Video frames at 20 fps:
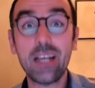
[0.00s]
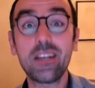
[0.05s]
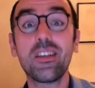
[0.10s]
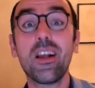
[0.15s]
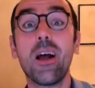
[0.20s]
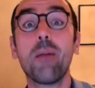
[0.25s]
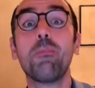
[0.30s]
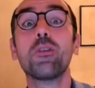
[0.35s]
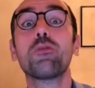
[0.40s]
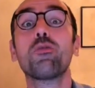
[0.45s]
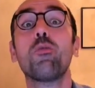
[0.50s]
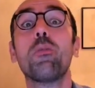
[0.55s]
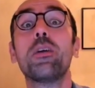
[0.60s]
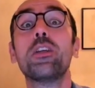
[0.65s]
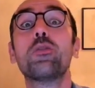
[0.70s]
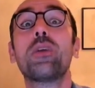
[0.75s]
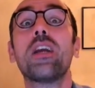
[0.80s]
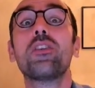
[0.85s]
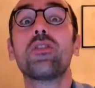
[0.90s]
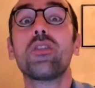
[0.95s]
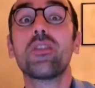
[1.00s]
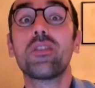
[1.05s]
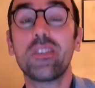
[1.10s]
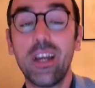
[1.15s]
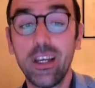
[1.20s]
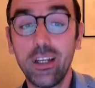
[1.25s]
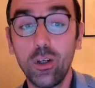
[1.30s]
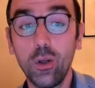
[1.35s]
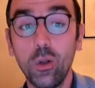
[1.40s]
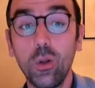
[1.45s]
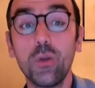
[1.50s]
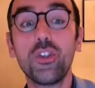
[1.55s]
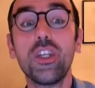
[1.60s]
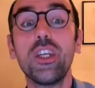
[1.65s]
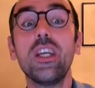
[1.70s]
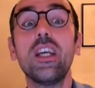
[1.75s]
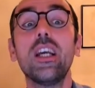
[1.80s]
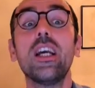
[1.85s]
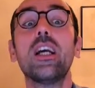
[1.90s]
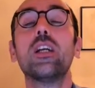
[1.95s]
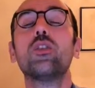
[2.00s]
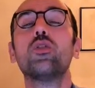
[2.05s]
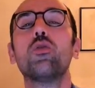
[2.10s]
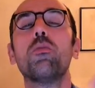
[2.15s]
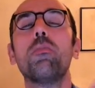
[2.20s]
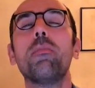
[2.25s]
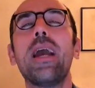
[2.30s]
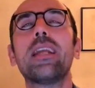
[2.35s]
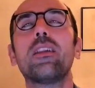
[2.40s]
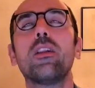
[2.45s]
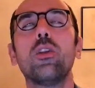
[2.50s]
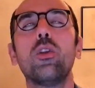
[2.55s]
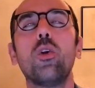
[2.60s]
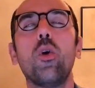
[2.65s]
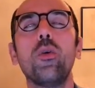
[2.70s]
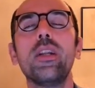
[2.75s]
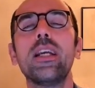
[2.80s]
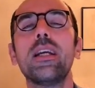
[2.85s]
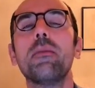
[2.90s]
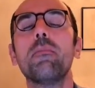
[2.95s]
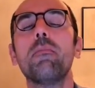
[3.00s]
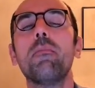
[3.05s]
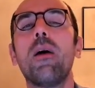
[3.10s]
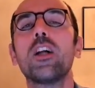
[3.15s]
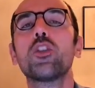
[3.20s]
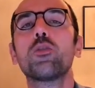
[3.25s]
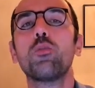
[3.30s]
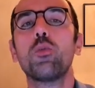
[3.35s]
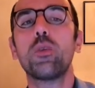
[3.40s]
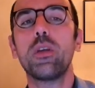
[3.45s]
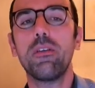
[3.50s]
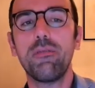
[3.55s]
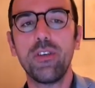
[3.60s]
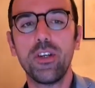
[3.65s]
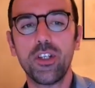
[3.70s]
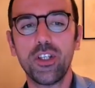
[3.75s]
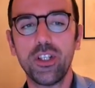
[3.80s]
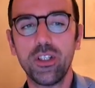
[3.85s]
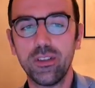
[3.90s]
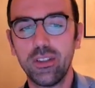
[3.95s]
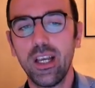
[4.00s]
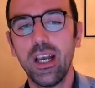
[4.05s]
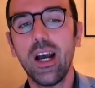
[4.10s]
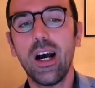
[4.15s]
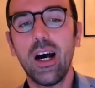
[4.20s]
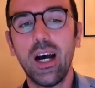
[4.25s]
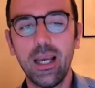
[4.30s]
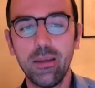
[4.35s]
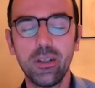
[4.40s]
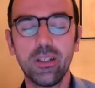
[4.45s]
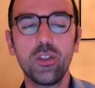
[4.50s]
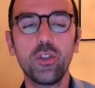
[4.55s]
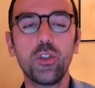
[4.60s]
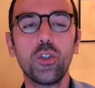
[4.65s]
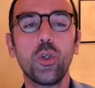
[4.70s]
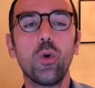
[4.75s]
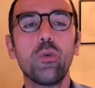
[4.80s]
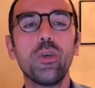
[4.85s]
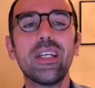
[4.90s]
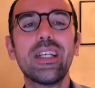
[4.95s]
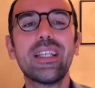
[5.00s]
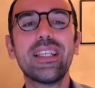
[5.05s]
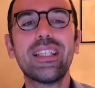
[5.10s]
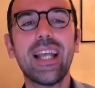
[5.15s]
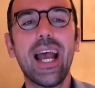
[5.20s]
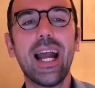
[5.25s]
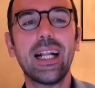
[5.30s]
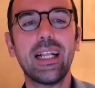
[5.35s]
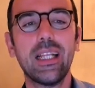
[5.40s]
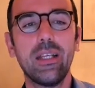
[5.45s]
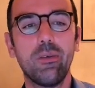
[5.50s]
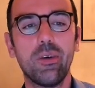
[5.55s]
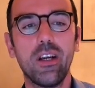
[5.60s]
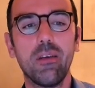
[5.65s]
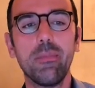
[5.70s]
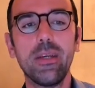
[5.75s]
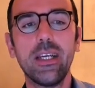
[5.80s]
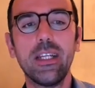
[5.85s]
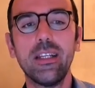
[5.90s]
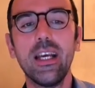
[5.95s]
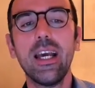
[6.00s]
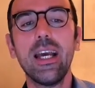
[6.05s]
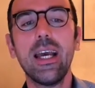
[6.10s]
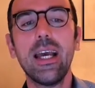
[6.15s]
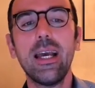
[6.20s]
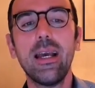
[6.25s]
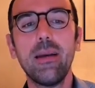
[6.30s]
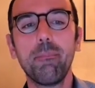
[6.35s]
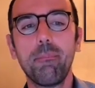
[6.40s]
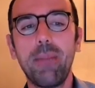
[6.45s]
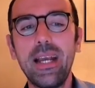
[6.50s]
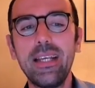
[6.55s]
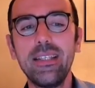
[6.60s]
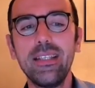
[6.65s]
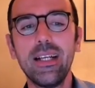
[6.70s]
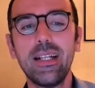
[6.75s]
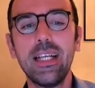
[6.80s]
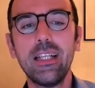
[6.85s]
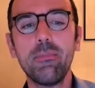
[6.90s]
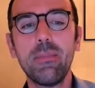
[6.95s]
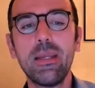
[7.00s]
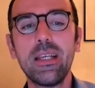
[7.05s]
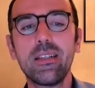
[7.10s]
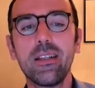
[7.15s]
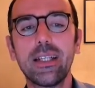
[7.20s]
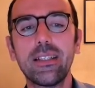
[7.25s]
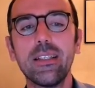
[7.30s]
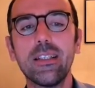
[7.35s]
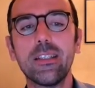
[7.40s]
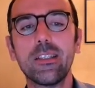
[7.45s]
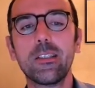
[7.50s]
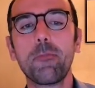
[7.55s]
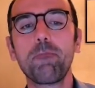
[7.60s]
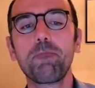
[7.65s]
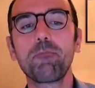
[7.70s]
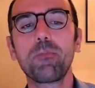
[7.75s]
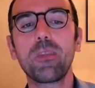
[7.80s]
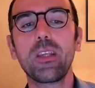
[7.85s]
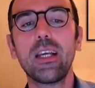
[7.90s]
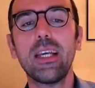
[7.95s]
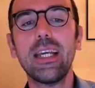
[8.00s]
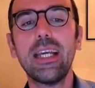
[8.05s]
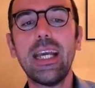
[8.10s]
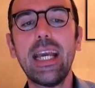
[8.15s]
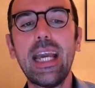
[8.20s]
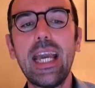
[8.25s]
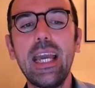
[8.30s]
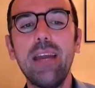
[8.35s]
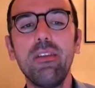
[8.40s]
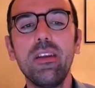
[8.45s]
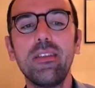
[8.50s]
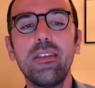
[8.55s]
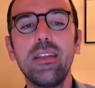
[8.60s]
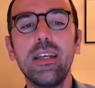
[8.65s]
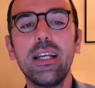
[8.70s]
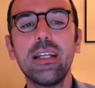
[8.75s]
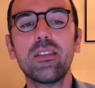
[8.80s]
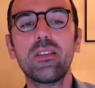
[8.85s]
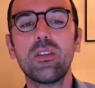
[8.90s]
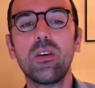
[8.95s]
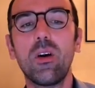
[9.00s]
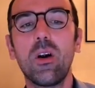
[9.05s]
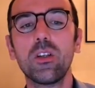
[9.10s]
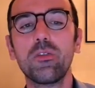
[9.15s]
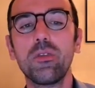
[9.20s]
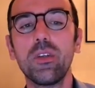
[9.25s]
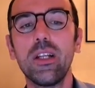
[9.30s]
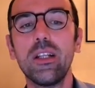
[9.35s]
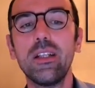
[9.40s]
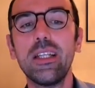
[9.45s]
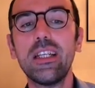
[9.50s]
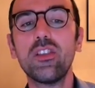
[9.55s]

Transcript: examples from educational psychology to make the learning much more efficient. I'm going to show you exactly what I mean. Basically, it means like this. Everything starts with an